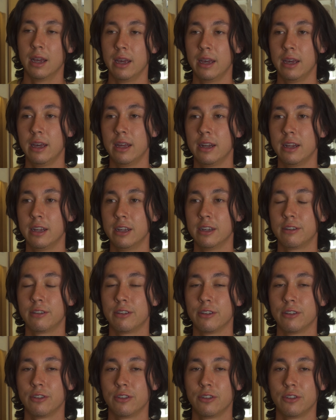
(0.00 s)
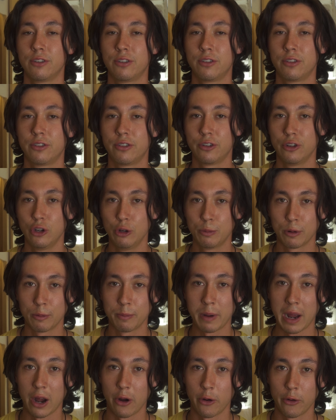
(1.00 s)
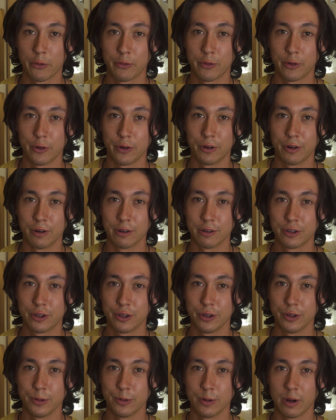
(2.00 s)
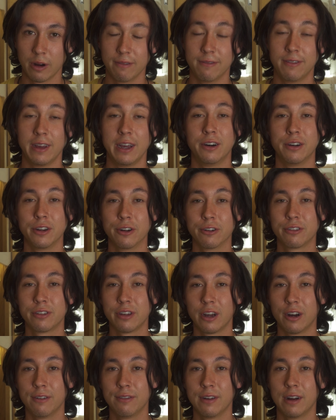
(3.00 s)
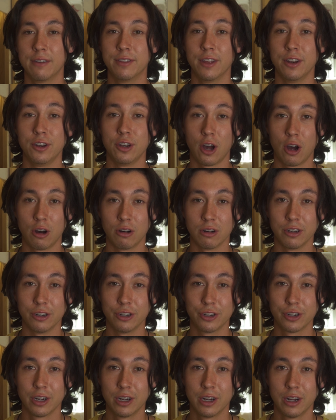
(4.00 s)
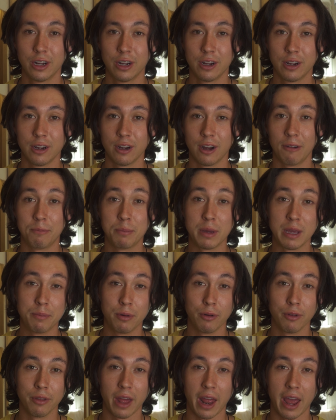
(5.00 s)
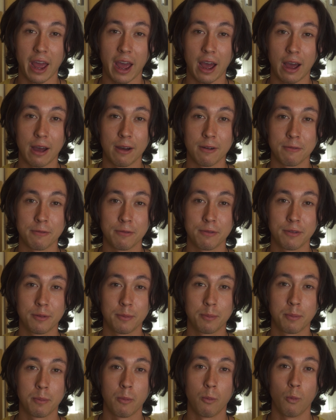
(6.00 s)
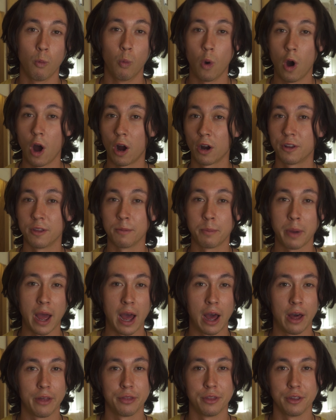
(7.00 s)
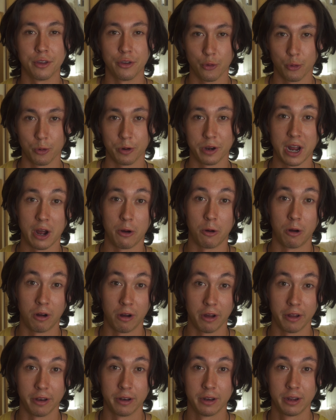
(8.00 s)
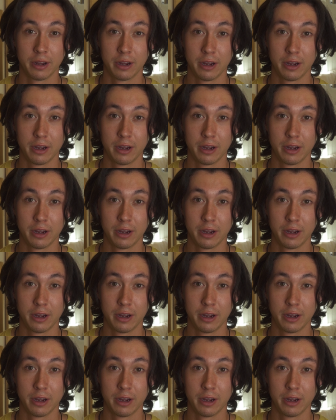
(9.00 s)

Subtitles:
It is super powerful to avail yourself of the knowledge of people that have walked the path that you are now on.